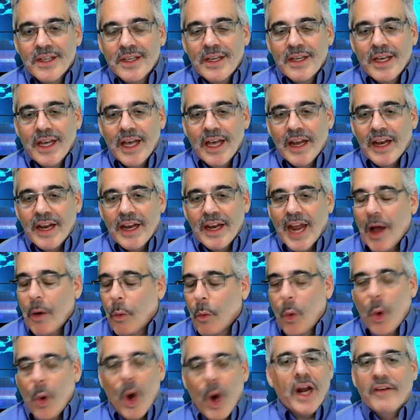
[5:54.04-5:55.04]
and not
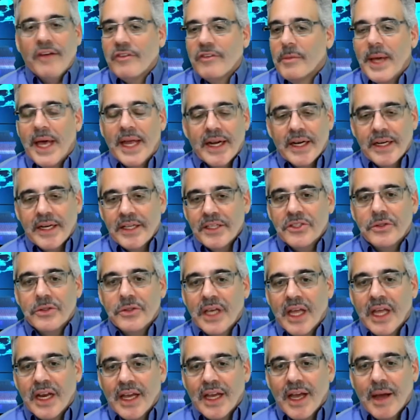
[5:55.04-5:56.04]
one of them had an issue
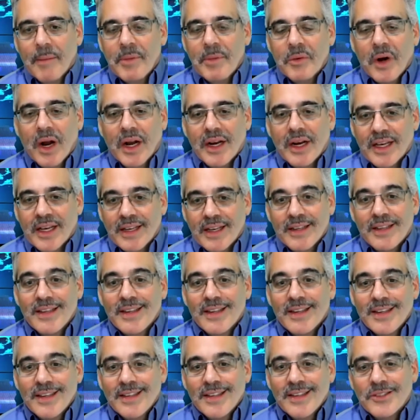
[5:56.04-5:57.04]
getting up and running.
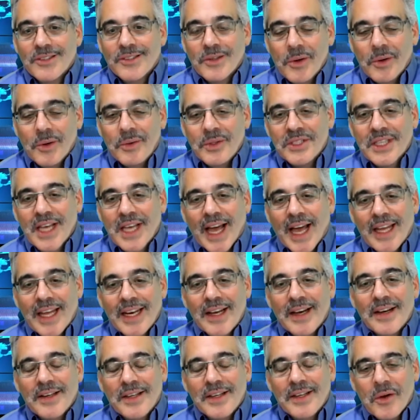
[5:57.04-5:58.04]
So it was kind
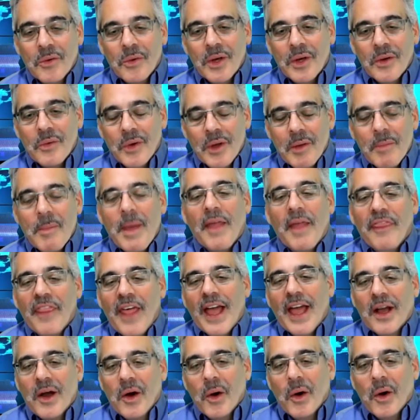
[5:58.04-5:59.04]
of, we met
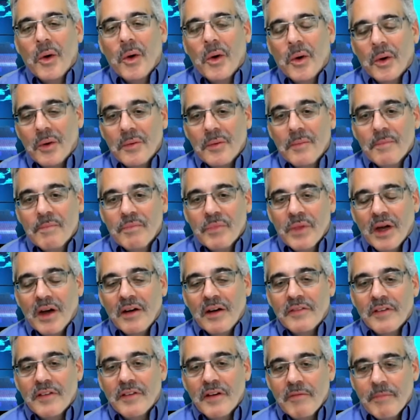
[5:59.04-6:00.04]
that goal
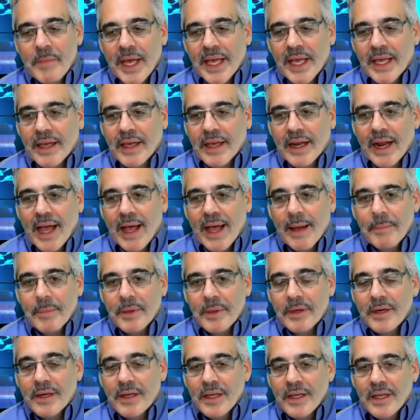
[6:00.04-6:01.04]
of making it
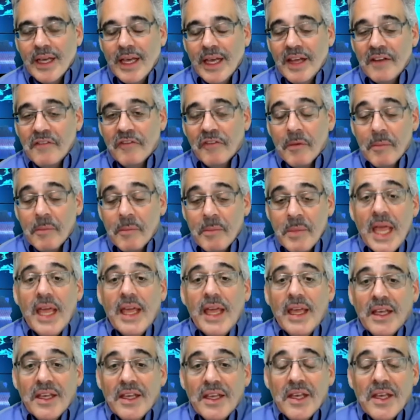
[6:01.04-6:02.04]
happen. And for
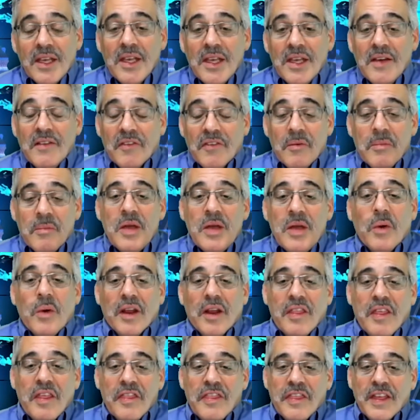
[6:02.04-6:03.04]
me, one of
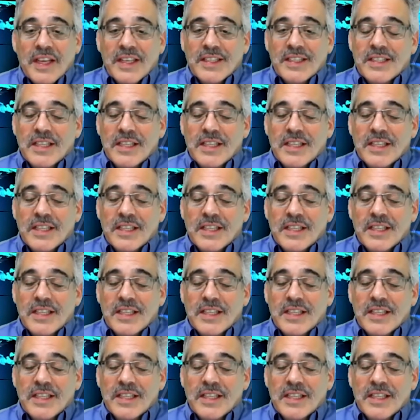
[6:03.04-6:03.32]
the things that's